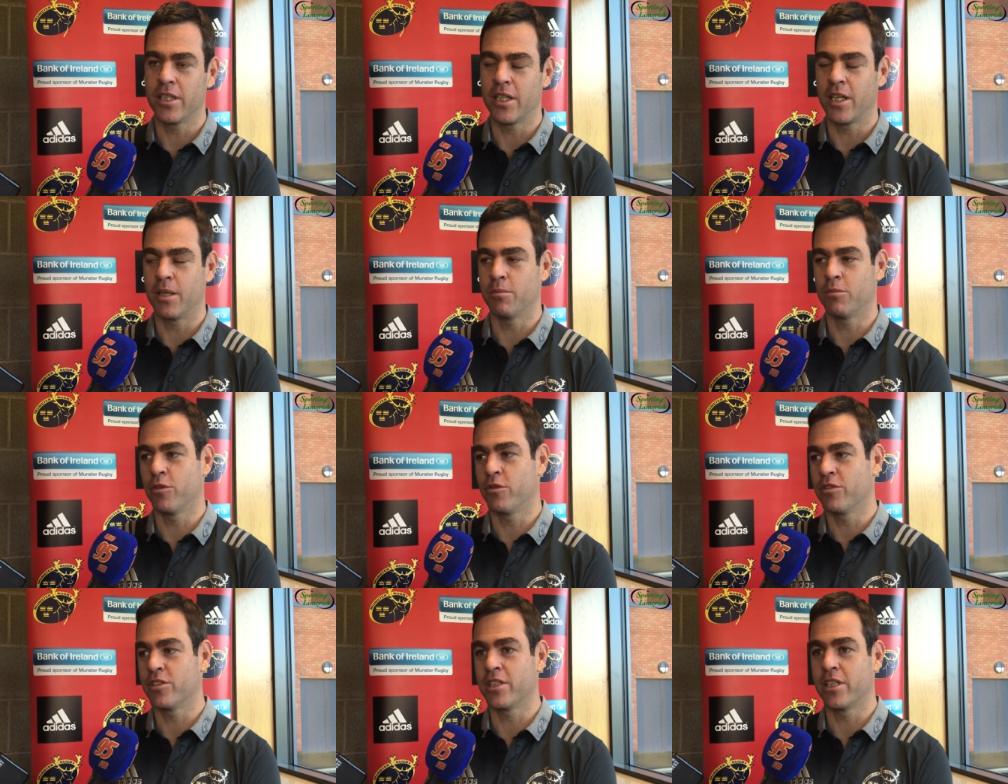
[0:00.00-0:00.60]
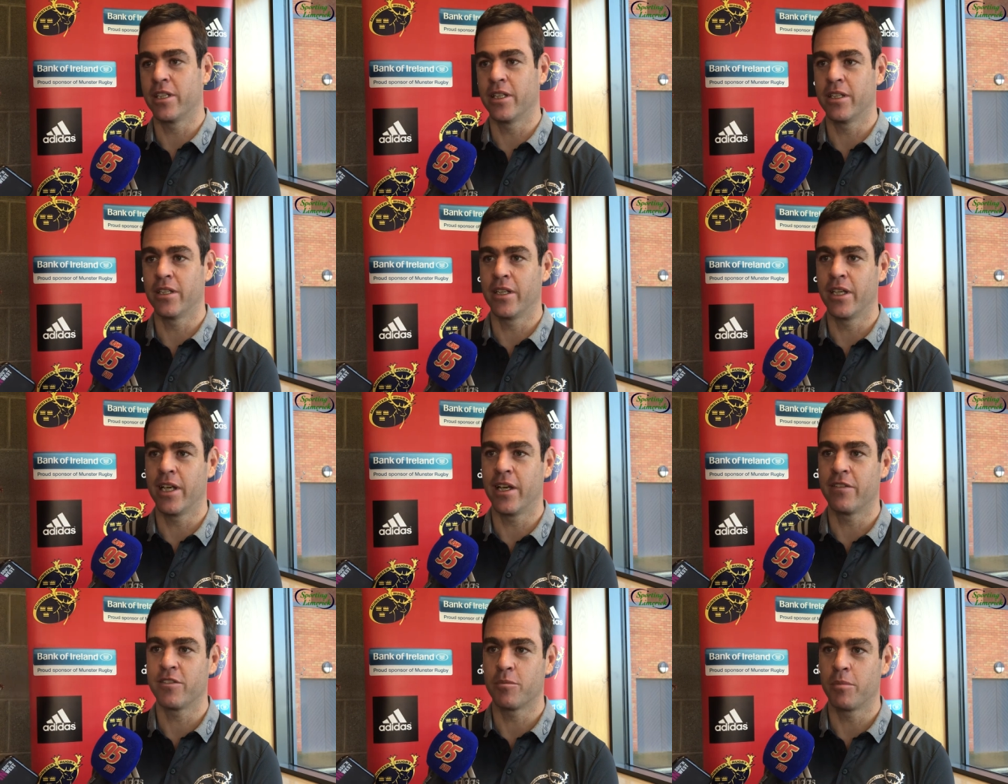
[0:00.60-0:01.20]
Um, obviously,
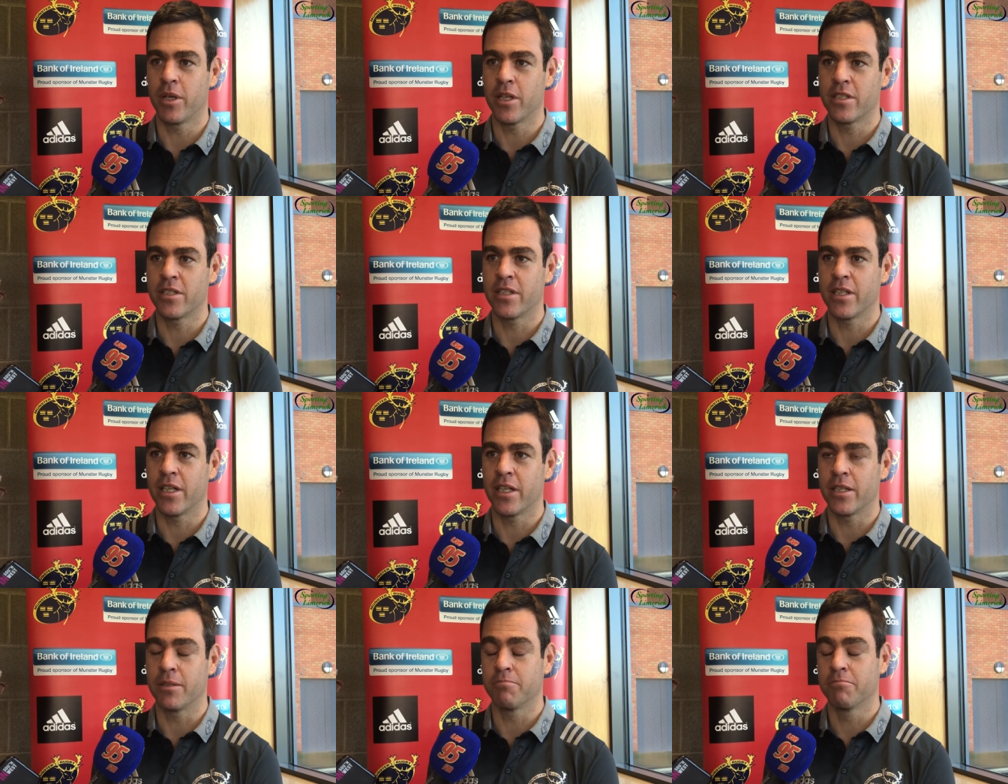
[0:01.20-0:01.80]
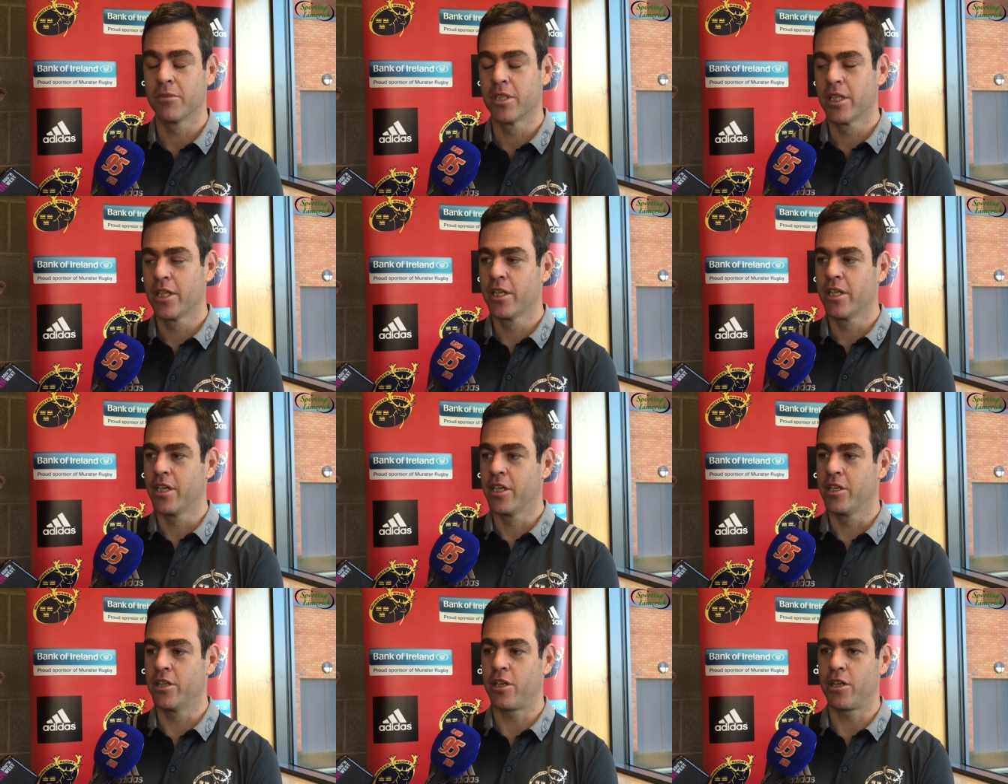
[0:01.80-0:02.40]
he loves Munster and
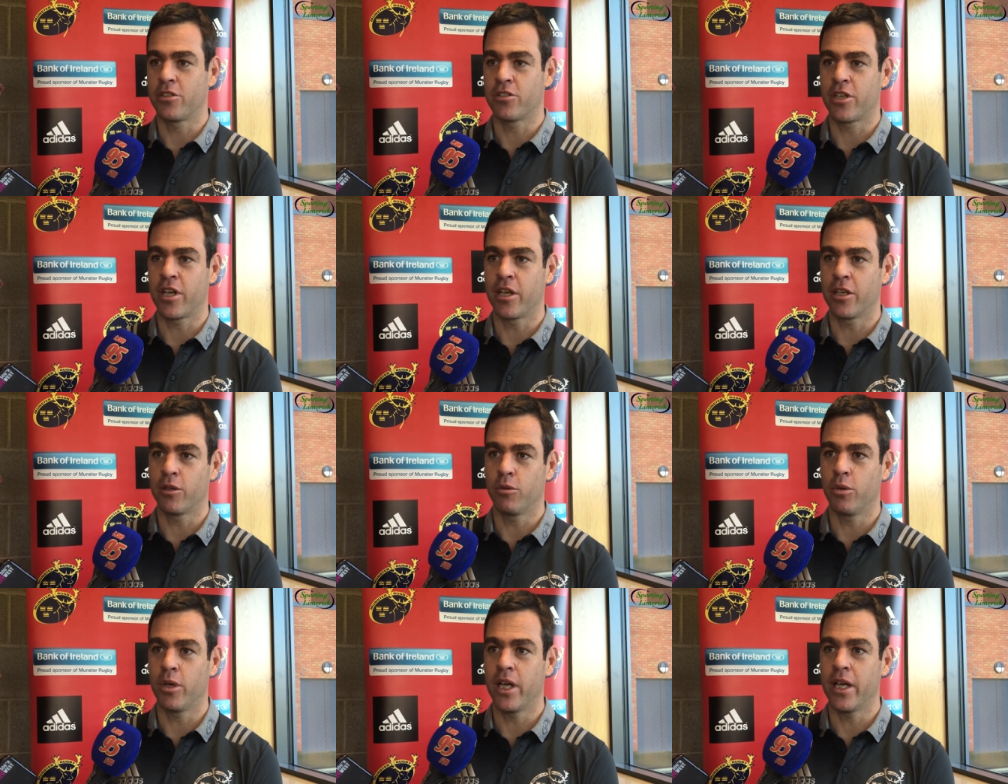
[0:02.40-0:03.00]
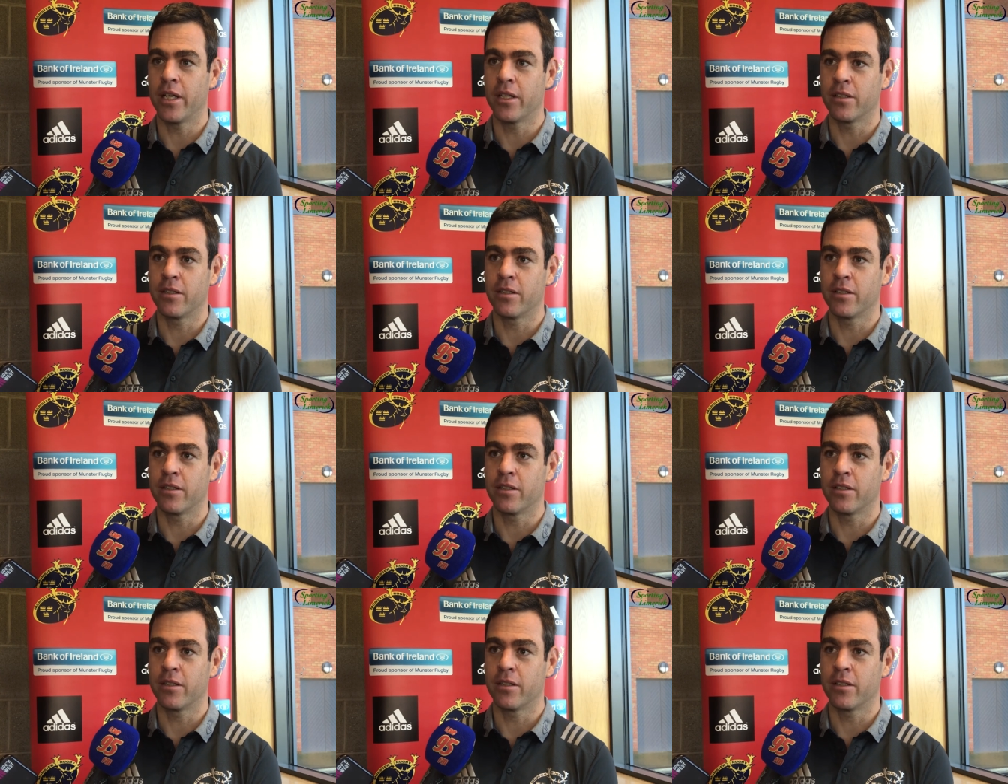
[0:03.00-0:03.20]
you know, he's going away.